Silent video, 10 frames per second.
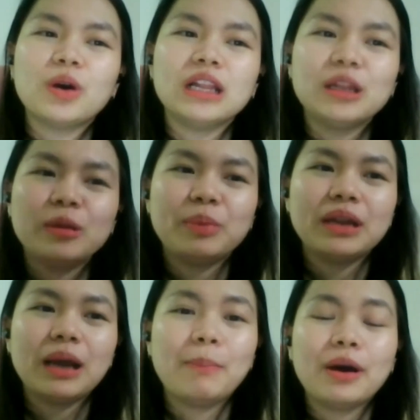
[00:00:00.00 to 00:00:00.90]
a little bit
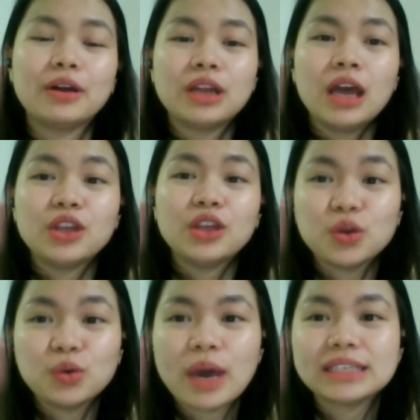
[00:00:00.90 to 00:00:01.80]
about
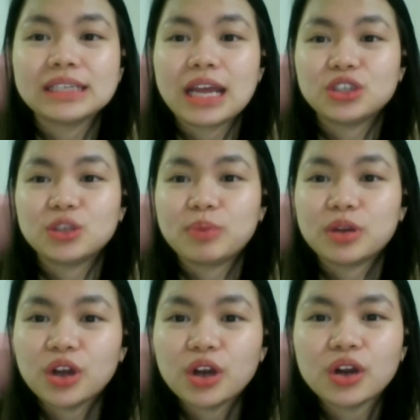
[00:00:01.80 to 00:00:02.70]
you as an
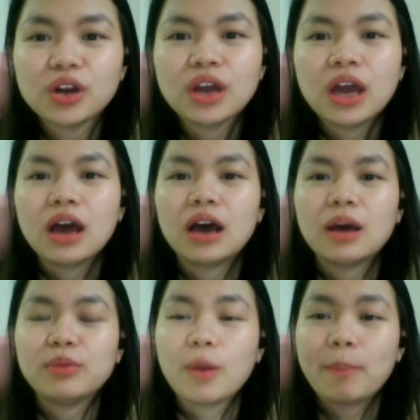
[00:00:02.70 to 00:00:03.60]
entrepreneur,
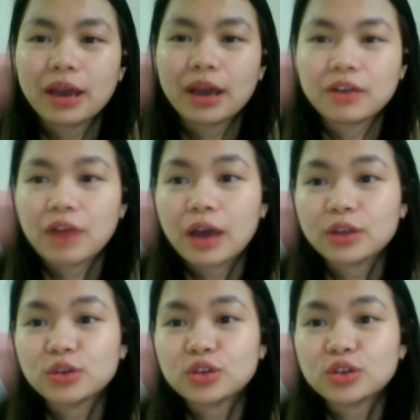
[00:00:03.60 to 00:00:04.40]
your background. Could